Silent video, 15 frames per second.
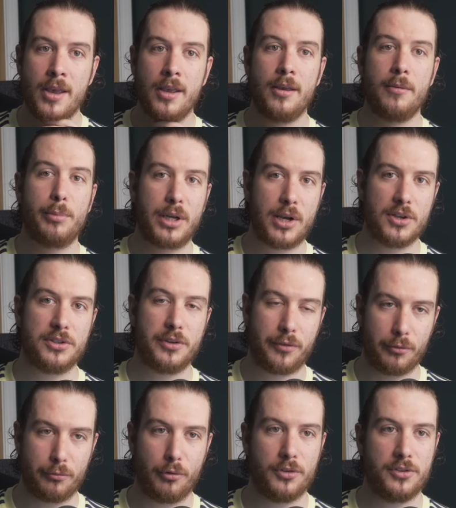because of
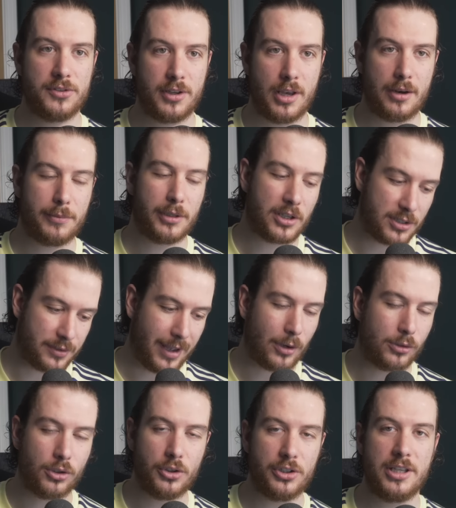the runs and because of how
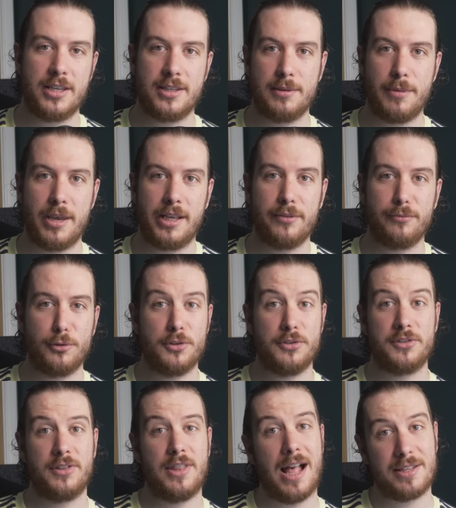good he is at making
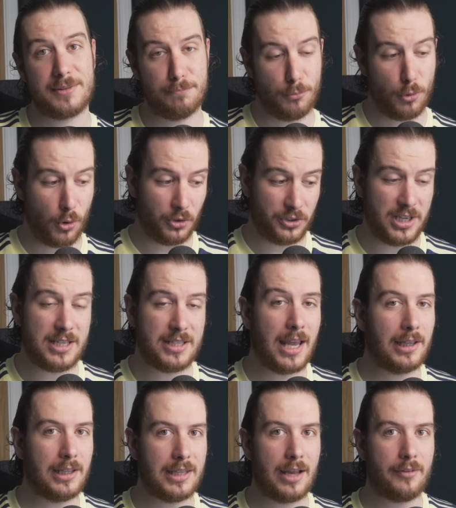runs. That's more
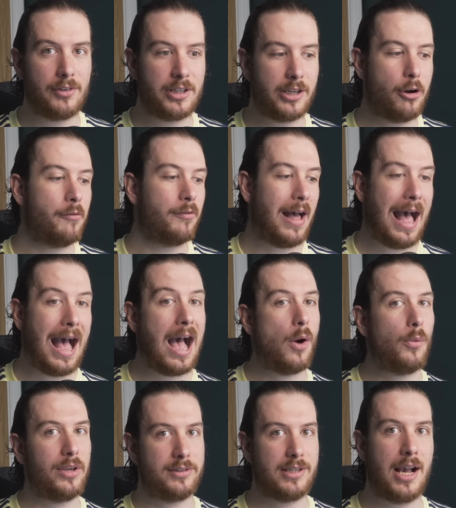detail in that video of
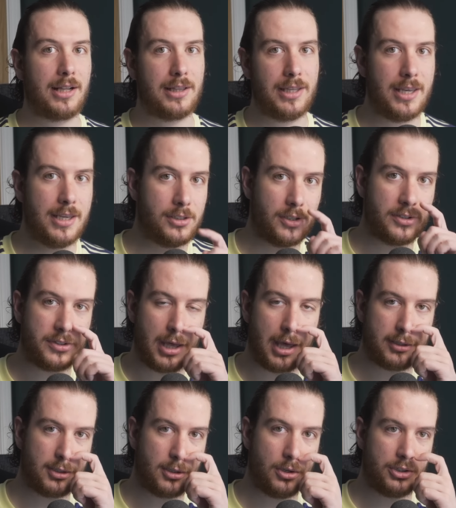how exactly he does
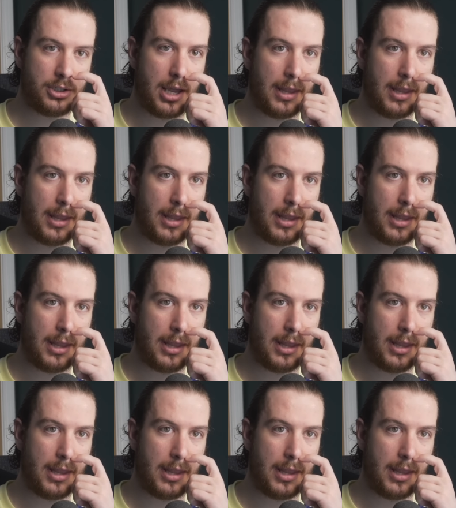that. So go and check that